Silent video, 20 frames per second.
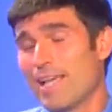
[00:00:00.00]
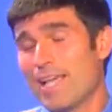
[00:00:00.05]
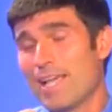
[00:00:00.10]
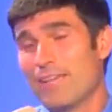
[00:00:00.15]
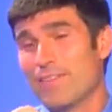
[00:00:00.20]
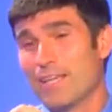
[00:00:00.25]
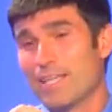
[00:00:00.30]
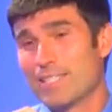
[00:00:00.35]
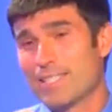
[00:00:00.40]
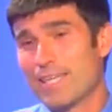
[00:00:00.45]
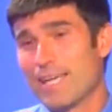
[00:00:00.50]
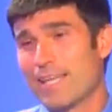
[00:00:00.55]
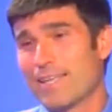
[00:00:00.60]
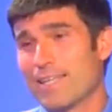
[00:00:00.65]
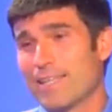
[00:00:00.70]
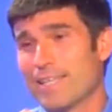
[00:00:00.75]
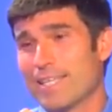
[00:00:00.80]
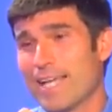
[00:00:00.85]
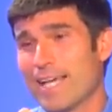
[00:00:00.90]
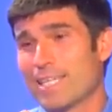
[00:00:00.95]
And they say
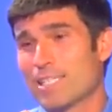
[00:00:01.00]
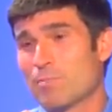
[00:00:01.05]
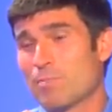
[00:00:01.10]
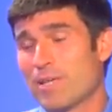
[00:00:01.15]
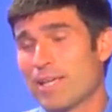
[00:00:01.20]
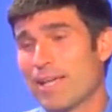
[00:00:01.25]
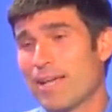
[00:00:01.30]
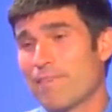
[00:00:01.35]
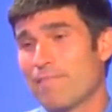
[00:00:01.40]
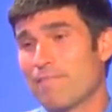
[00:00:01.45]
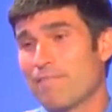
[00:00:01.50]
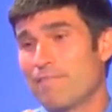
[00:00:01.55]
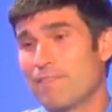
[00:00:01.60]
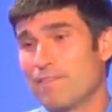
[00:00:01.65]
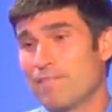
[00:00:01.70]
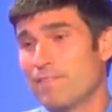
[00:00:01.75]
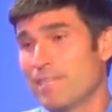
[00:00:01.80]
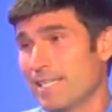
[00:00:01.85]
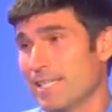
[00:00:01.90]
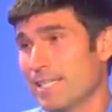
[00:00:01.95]
that the SPF
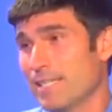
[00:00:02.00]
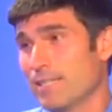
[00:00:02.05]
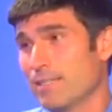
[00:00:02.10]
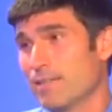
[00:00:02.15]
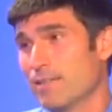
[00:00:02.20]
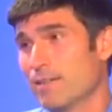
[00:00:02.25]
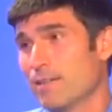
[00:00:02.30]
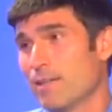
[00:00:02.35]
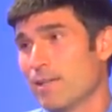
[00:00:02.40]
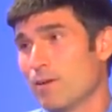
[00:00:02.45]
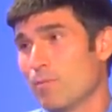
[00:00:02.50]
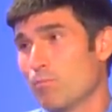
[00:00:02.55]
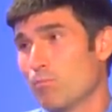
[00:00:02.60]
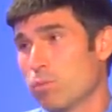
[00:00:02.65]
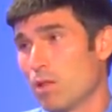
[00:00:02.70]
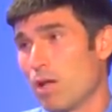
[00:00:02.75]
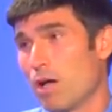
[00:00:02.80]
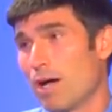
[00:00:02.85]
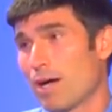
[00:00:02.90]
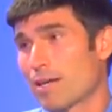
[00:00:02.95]
15
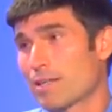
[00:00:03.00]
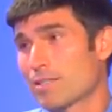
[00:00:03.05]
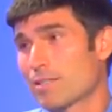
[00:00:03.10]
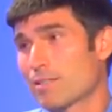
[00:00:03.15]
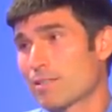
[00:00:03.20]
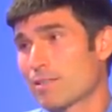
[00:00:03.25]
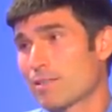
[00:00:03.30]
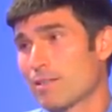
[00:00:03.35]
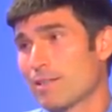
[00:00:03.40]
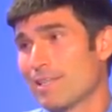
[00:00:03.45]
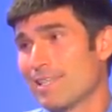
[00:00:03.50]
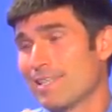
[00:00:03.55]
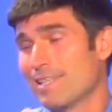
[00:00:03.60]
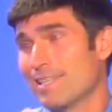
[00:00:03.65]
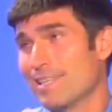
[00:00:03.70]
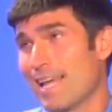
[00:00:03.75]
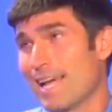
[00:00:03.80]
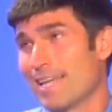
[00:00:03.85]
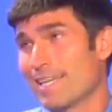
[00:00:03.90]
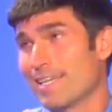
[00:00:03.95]
blocks
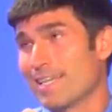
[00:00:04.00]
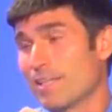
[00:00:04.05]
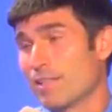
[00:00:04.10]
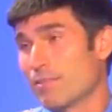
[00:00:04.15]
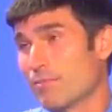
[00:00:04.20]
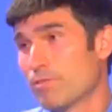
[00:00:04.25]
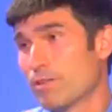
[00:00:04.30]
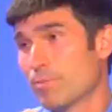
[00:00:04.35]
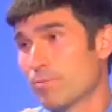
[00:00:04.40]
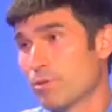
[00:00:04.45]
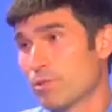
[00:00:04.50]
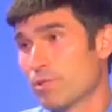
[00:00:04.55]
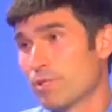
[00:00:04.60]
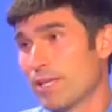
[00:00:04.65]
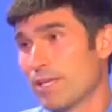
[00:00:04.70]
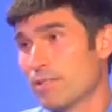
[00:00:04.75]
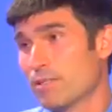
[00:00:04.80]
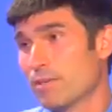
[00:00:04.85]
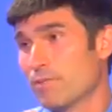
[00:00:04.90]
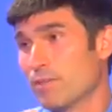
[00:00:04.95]

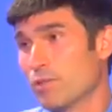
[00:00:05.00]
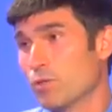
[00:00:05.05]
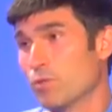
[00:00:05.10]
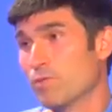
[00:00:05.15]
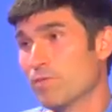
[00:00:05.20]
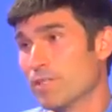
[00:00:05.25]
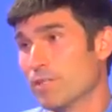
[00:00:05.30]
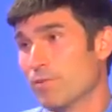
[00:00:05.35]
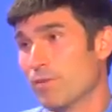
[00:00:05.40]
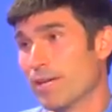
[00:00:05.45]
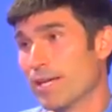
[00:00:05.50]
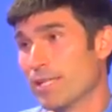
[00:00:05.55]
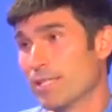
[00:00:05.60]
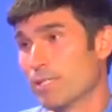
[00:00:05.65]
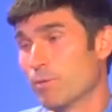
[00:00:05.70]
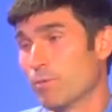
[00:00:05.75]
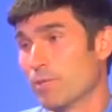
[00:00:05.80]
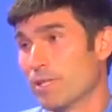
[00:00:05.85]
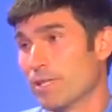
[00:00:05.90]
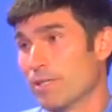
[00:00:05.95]
93% of the UV rays
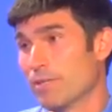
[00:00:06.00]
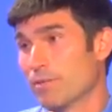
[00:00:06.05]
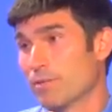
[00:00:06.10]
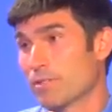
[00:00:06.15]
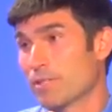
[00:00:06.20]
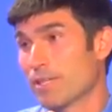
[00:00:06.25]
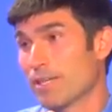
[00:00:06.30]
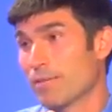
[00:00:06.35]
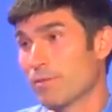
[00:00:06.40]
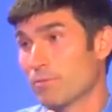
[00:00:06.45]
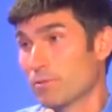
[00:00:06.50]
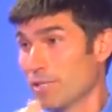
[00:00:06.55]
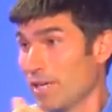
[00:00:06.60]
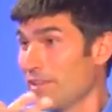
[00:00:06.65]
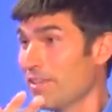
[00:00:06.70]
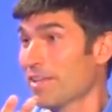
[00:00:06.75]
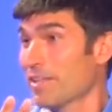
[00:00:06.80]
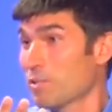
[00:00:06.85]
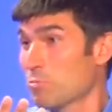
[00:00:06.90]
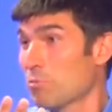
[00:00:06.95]
that will hit your skin, which I
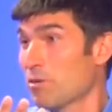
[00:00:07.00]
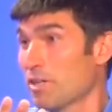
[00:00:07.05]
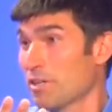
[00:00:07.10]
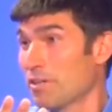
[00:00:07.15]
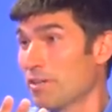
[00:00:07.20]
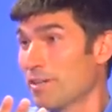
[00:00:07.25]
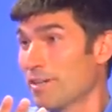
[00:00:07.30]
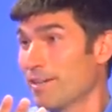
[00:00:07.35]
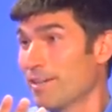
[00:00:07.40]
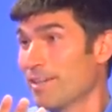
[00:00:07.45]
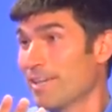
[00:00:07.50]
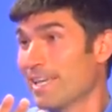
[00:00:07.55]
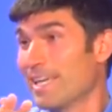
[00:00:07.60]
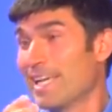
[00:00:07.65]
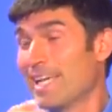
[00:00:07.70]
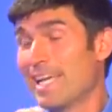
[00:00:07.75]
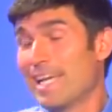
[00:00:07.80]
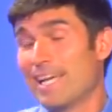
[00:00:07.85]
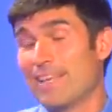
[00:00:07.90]
think is pretty good. Uh-huh.